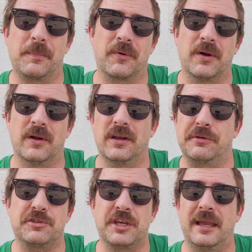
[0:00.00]
or a new
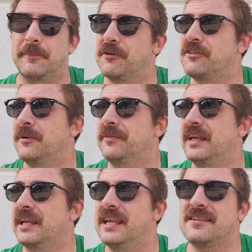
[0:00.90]
shape or
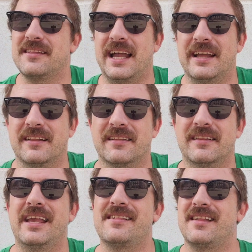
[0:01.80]
something is
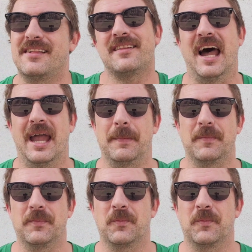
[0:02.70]
this time